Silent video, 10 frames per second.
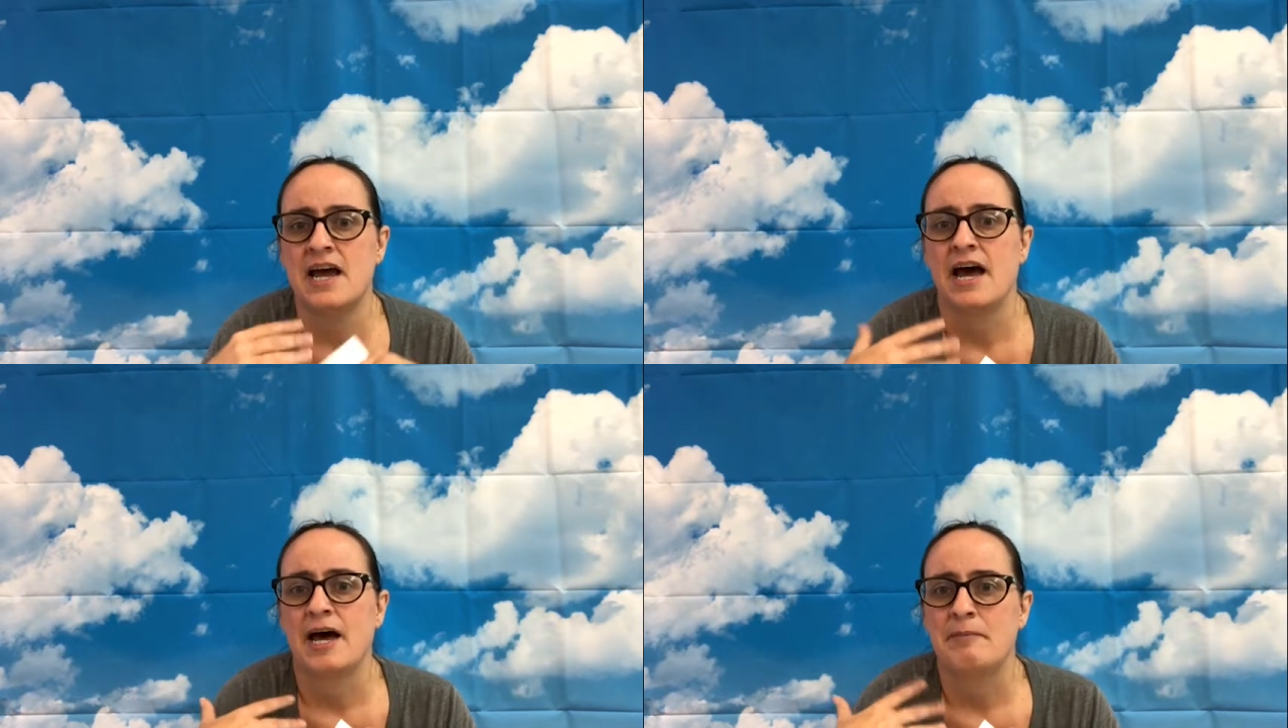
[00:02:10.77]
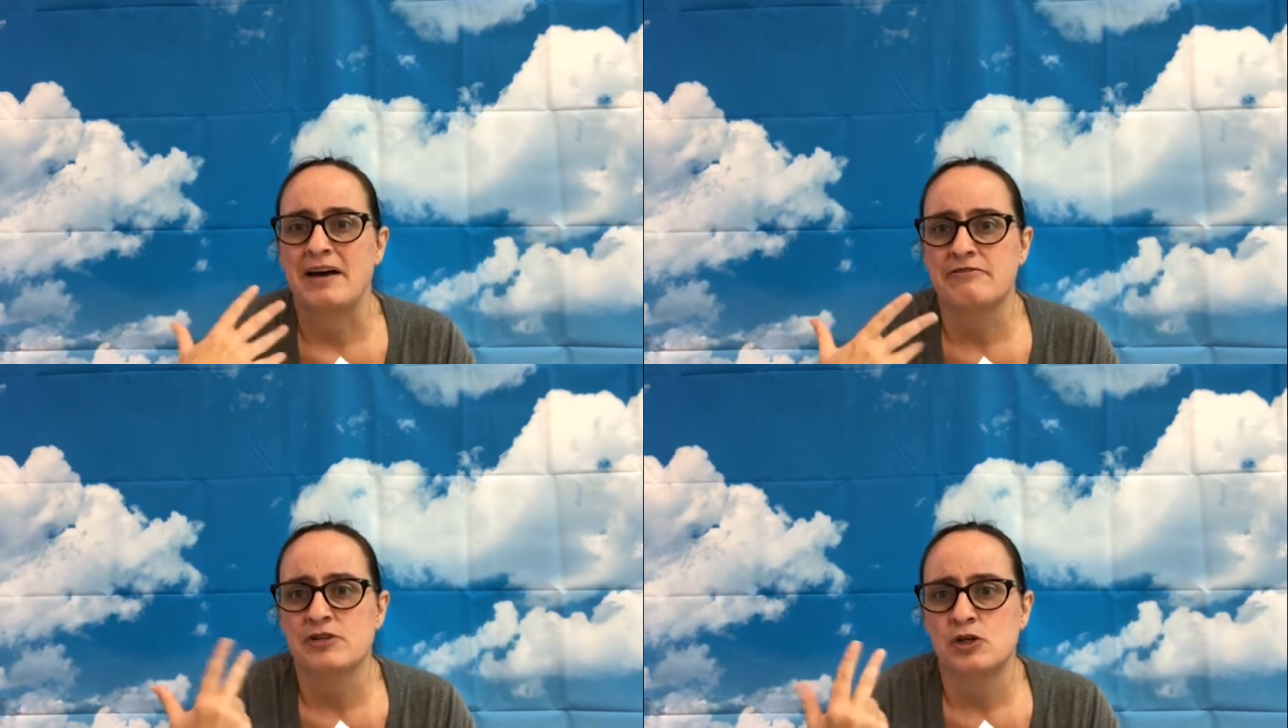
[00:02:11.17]

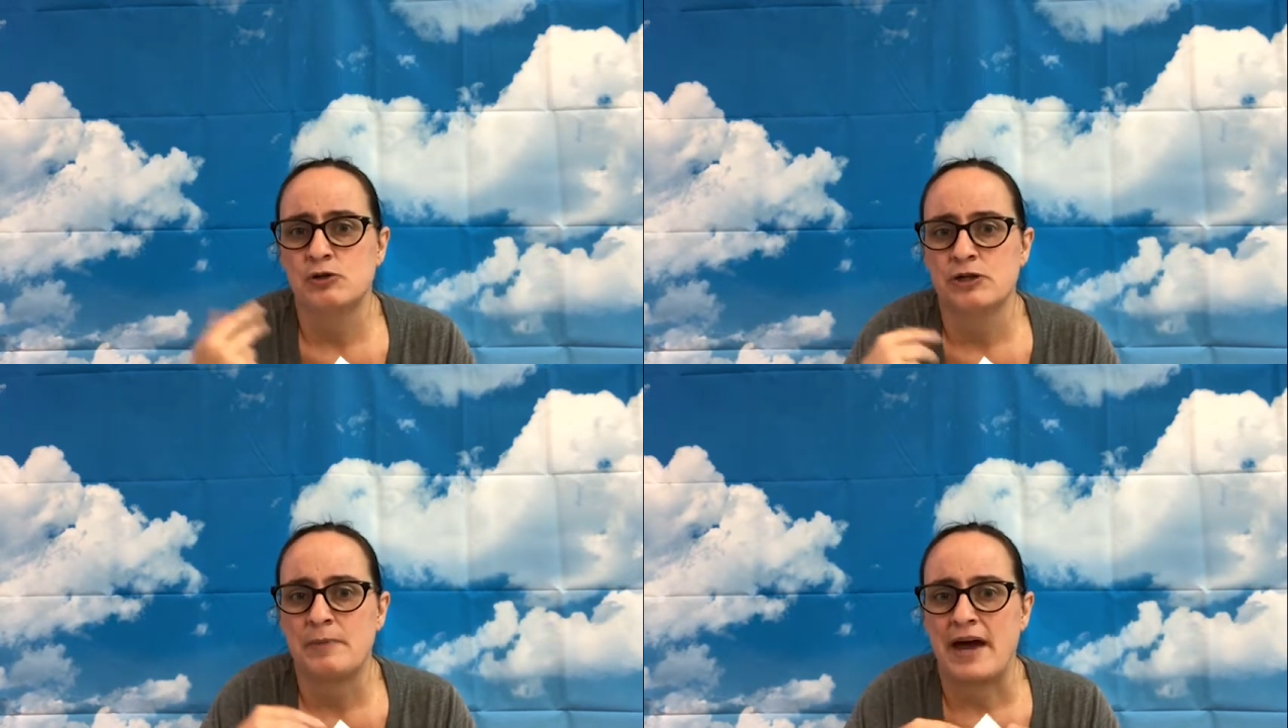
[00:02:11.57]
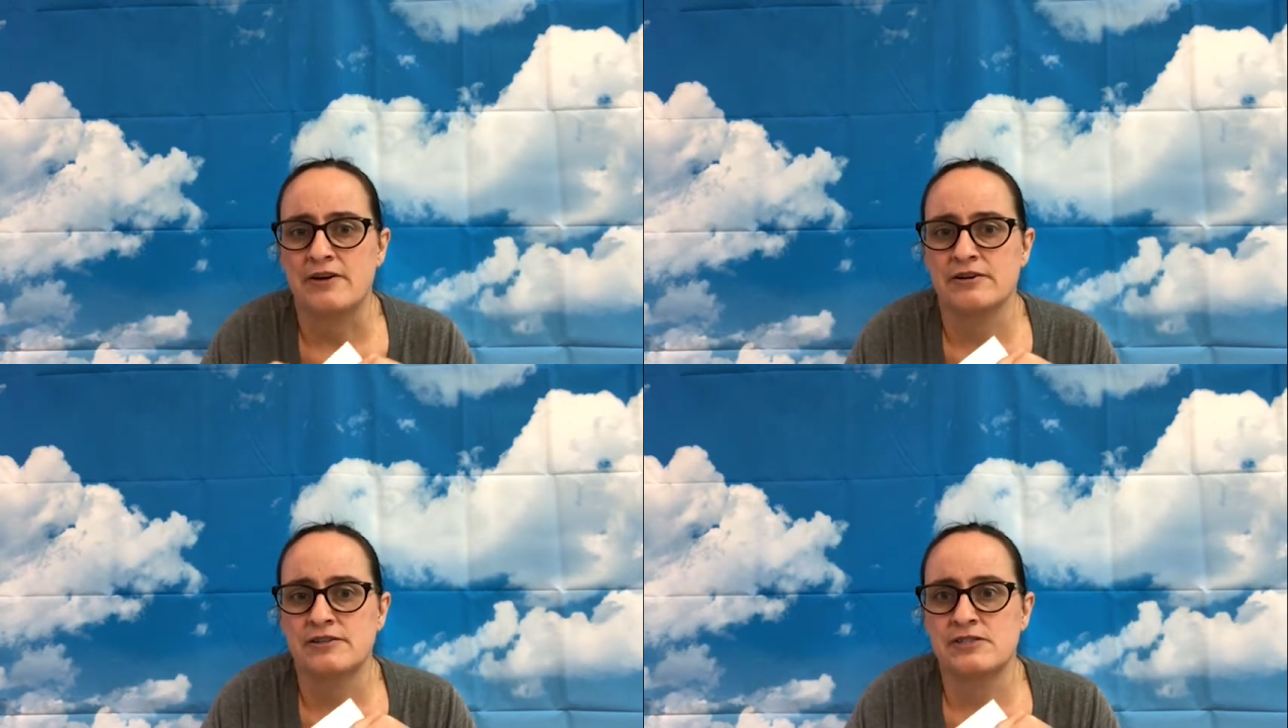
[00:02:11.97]
I've included
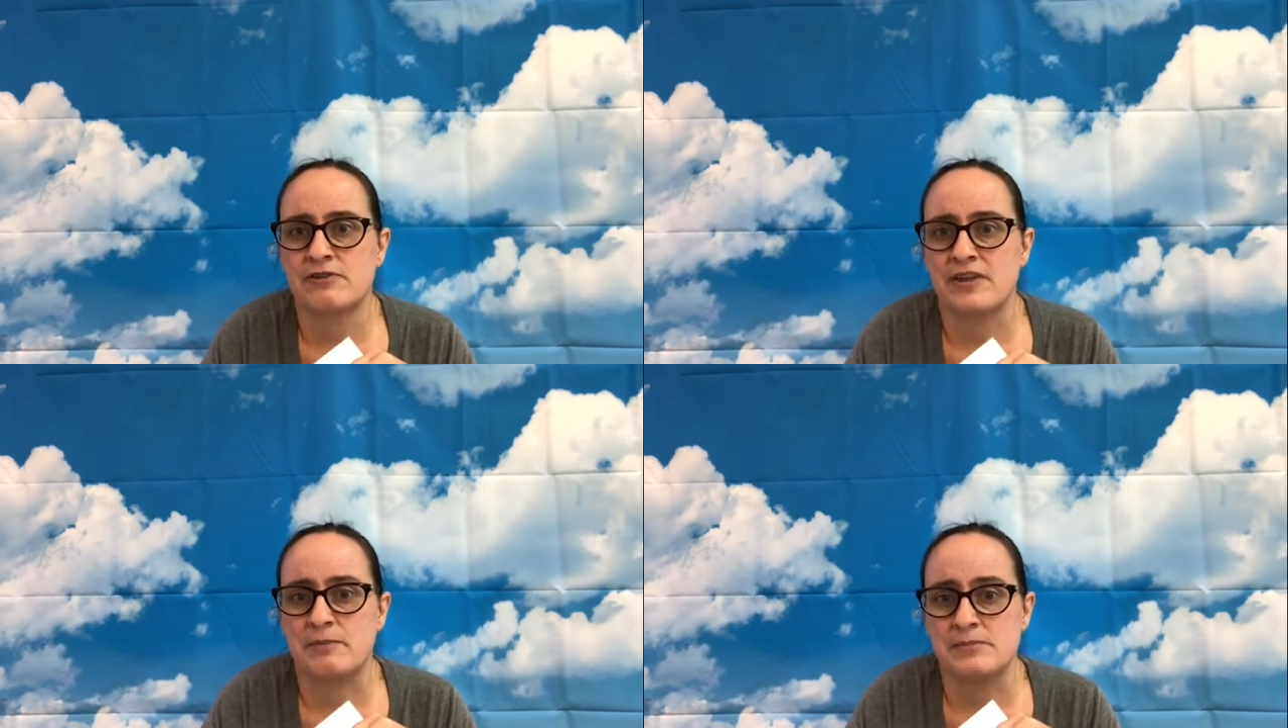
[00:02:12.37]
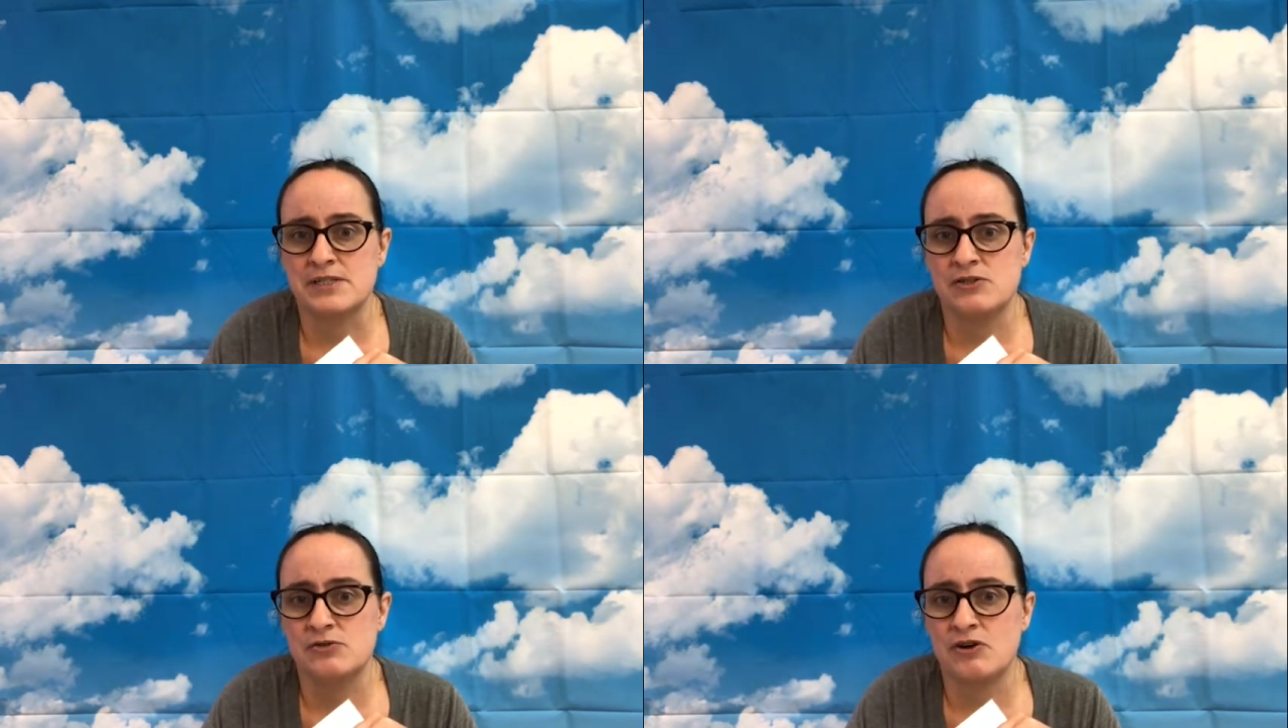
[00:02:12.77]
patterns for that
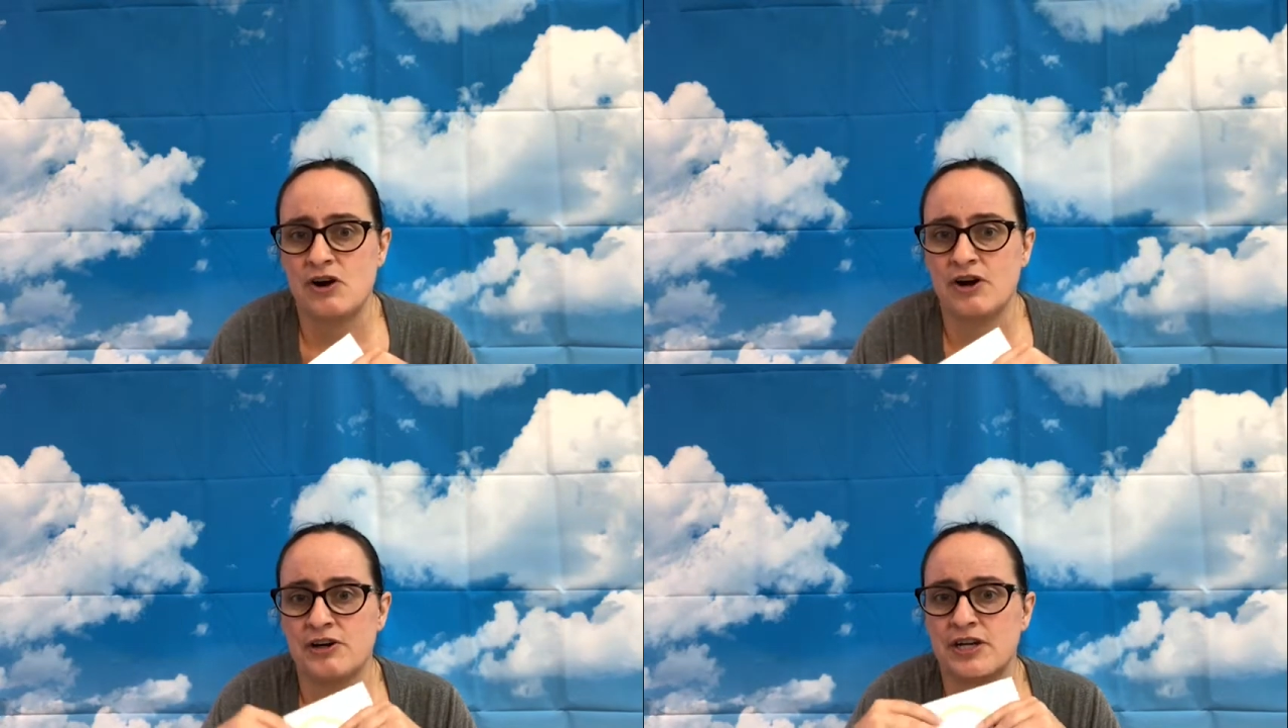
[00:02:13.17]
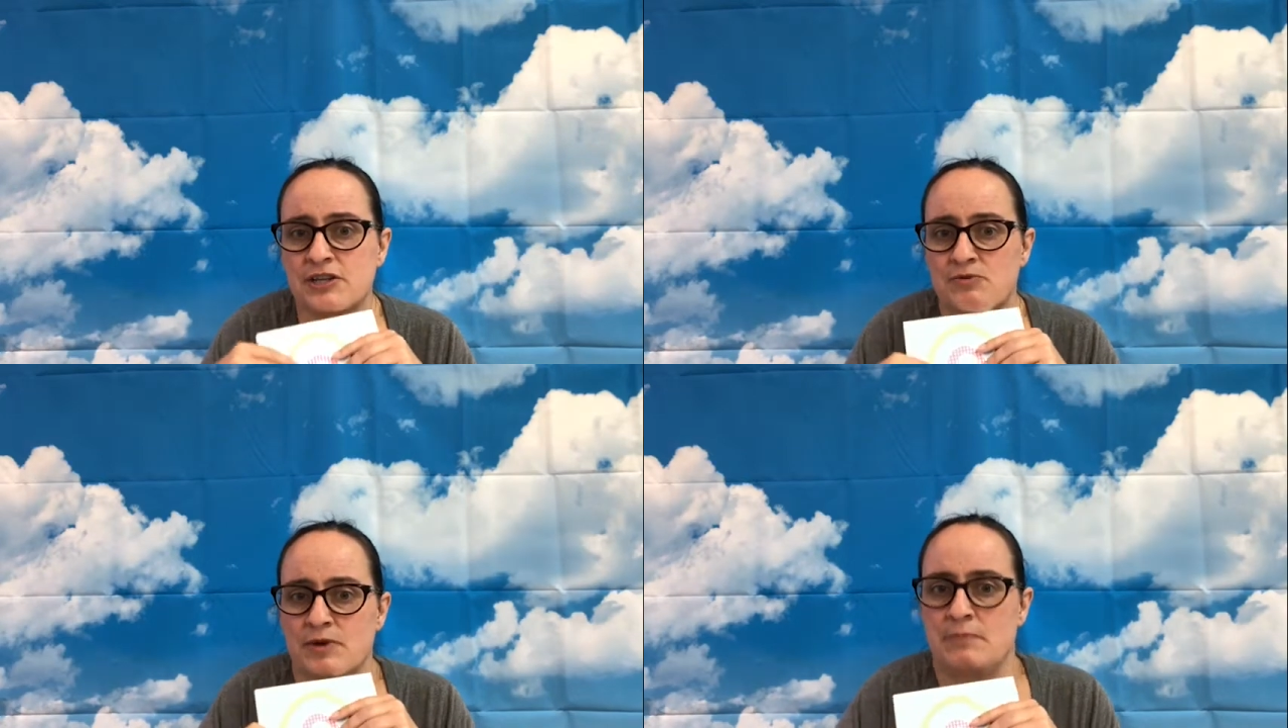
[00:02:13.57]
Miss You card and
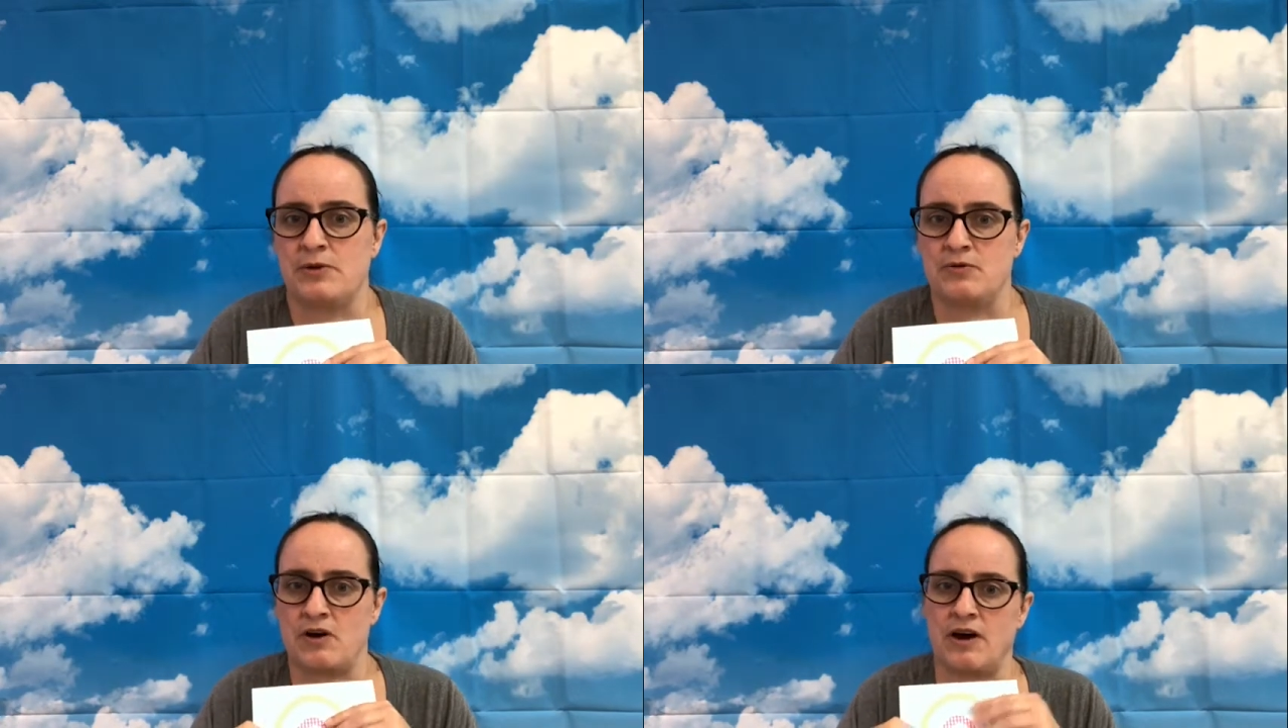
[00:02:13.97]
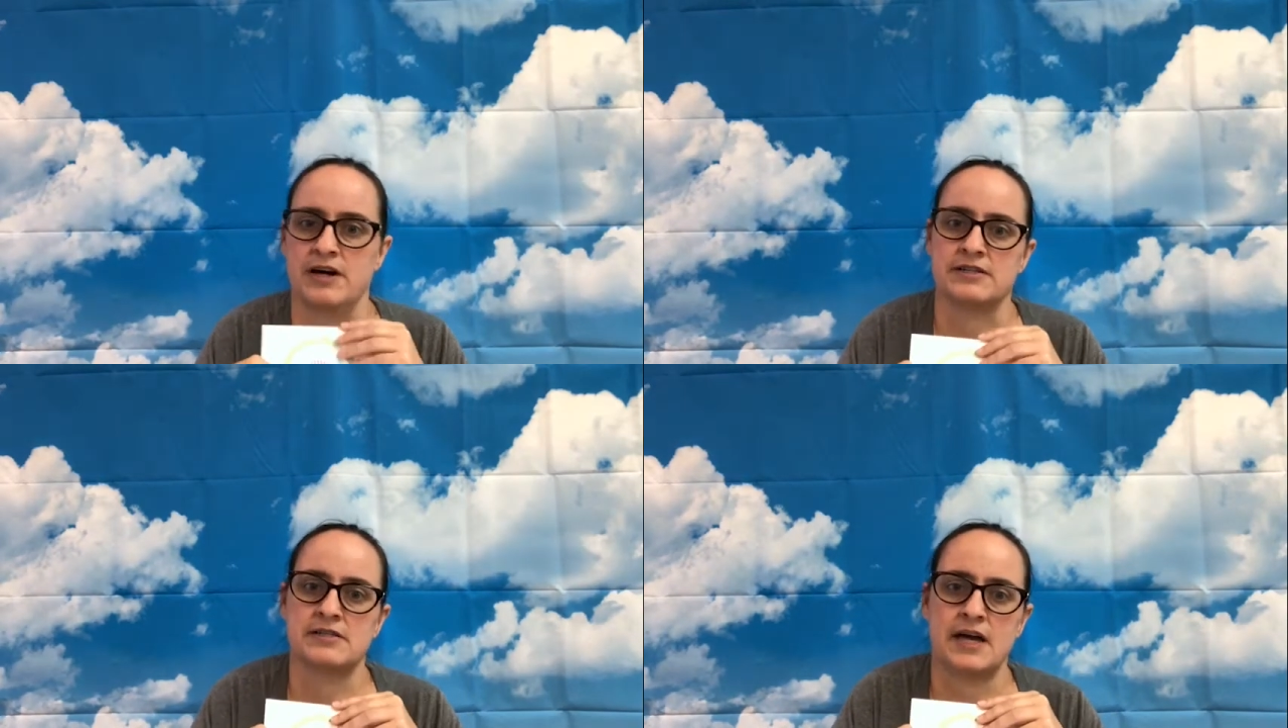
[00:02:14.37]
the rainbow
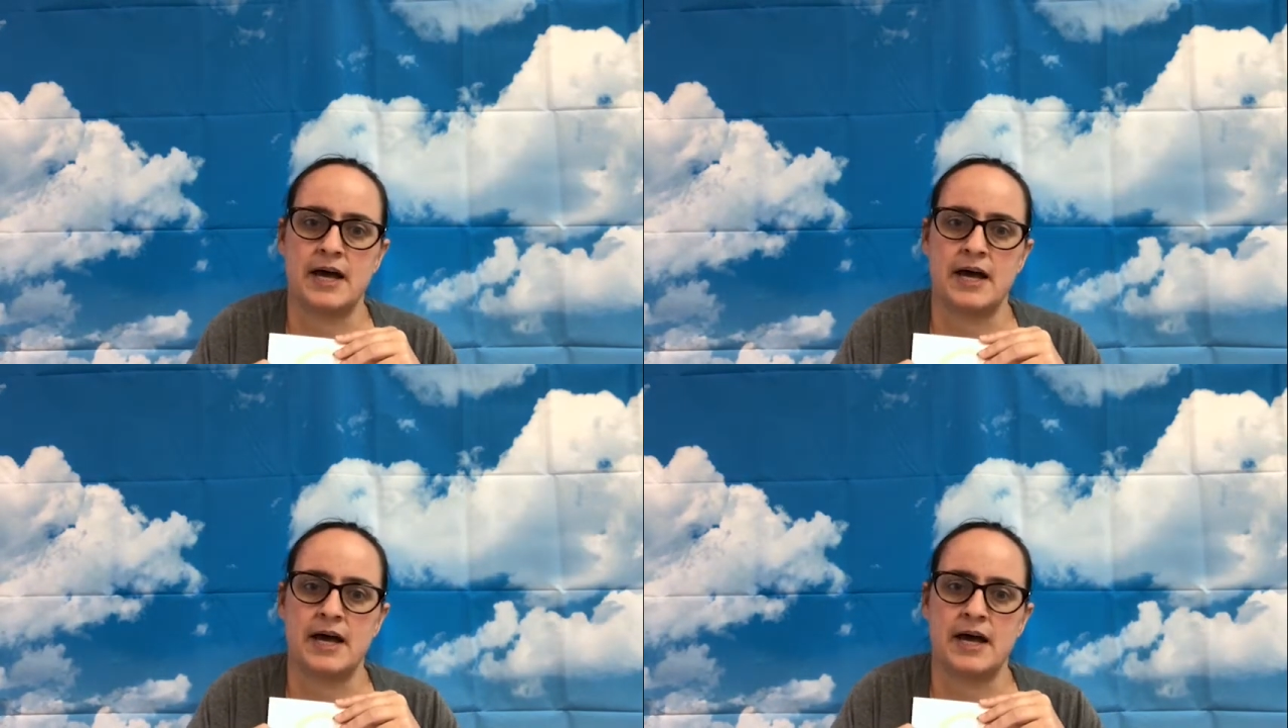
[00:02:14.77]
cards.